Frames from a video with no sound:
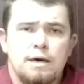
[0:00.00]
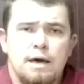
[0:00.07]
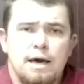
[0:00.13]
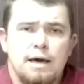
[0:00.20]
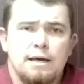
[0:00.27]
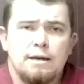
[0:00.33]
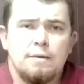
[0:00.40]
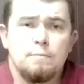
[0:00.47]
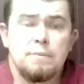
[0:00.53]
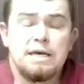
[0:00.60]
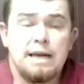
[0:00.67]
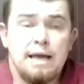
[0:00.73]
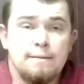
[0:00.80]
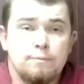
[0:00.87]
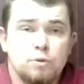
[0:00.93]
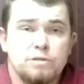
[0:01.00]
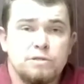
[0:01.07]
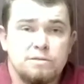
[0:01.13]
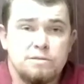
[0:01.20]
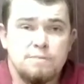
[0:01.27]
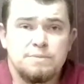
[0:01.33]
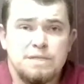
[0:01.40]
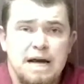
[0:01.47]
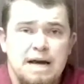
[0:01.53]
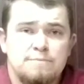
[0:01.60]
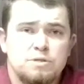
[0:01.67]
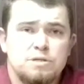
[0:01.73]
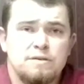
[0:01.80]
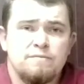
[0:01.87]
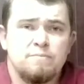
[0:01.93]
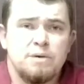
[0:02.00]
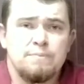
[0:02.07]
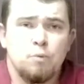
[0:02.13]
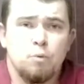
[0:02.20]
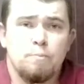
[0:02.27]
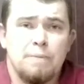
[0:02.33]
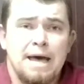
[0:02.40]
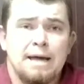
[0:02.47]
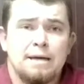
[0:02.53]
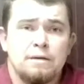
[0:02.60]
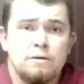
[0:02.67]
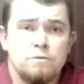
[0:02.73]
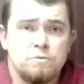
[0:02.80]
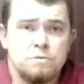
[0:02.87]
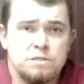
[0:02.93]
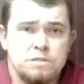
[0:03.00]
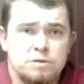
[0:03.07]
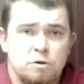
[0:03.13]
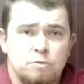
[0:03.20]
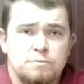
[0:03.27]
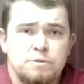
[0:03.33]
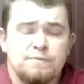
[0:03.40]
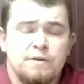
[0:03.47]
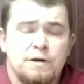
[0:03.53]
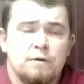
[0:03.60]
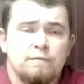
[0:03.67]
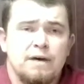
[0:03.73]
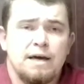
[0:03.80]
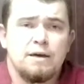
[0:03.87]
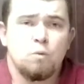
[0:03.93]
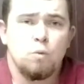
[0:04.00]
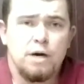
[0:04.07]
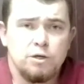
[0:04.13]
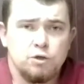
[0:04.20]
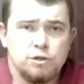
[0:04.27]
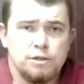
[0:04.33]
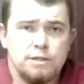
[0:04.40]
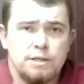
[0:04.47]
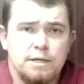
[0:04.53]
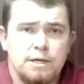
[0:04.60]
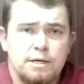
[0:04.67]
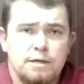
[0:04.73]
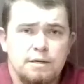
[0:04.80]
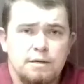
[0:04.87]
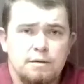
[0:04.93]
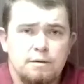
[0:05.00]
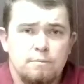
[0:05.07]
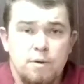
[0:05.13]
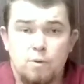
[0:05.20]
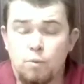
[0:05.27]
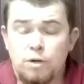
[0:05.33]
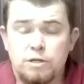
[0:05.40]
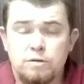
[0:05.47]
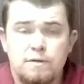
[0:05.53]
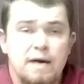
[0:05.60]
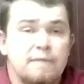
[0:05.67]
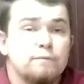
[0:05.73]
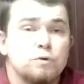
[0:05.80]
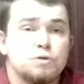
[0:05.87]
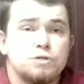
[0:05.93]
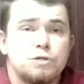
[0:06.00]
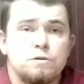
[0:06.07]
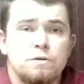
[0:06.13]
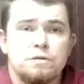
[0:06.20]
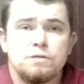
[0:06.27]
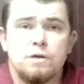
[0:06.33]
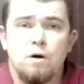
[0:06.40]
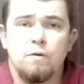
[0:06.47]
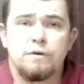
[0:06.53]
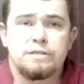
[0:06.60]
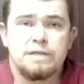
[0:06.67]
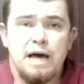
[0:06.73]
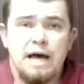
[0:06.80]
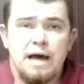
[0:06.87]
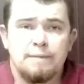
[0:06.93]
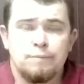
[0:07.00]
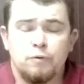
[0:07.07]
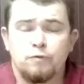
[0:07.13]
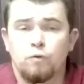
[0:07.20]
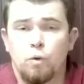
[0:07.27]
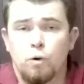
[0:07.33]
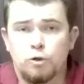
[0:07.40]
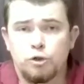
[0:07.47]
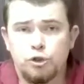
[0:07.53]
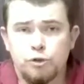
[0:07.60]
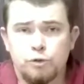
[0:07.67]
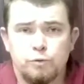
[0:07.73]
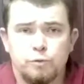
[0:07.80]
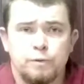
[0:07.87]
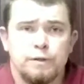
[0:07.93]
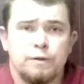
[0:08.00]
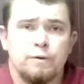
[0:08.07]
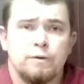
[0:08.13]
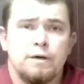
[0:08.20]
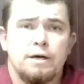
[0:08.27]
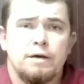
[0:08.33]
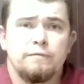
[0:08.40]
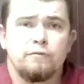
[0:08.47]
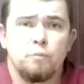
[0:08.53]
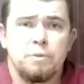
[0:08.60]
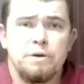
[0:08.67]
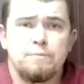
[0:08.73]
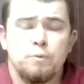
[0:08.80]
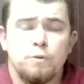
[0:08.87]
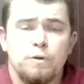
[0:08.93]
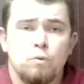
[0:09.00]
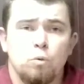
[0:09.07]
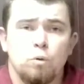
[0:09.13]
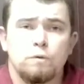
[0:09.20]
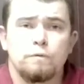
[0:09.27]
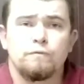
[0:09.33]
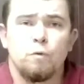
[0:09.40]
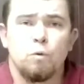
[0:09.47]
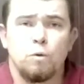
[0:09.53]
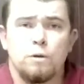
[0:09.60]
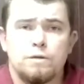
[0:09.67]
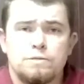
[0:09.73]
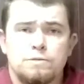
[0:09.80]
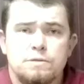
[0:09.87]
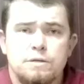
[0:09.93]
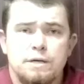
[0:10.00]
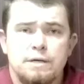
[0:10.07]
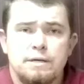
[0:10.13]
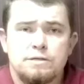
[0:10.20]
And being able to sometimes give people bad news in terms of their evaluation. I mean, we do that for students all the time, or for our children, or for people that work for us.